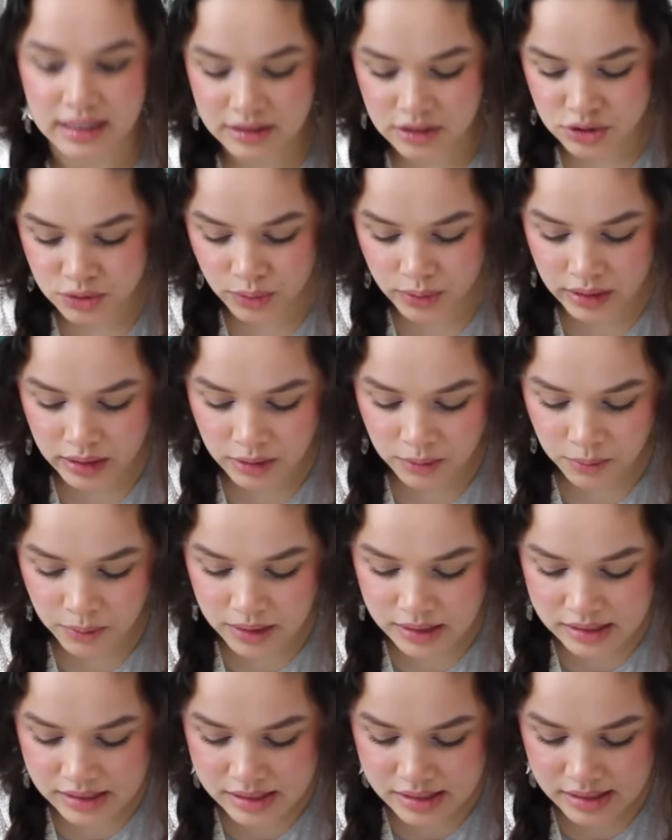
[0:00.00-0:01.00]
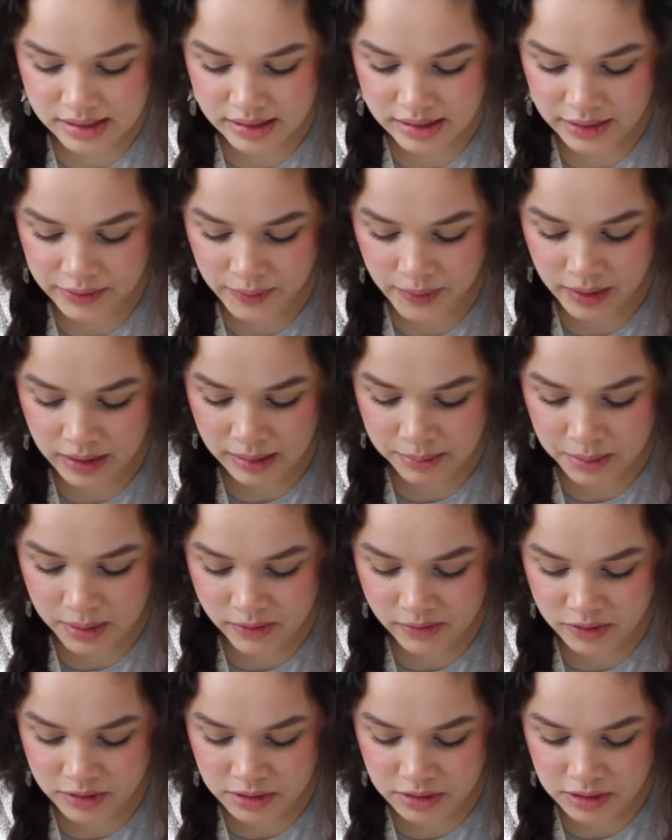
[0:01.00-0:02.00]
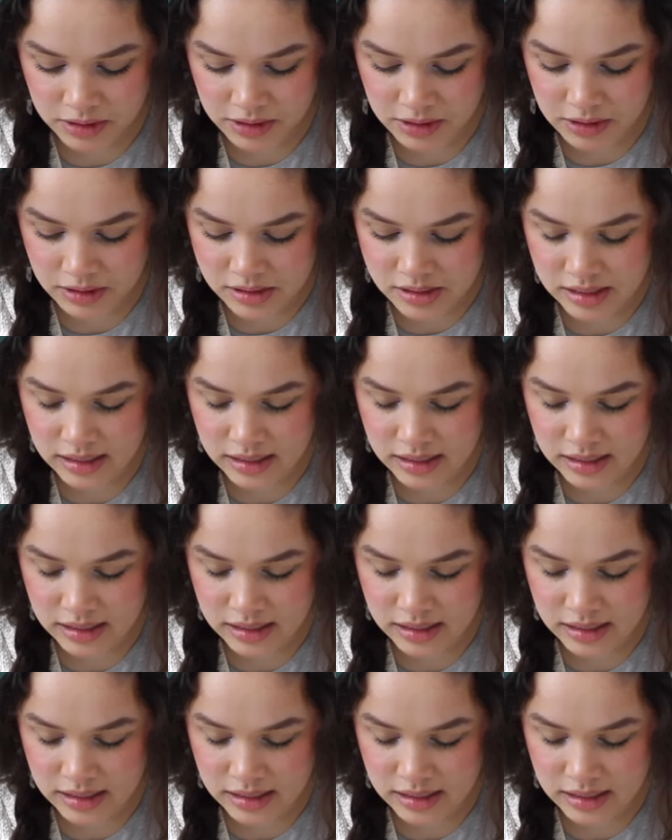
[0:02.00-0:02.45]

at the tour was there were a couple of little girls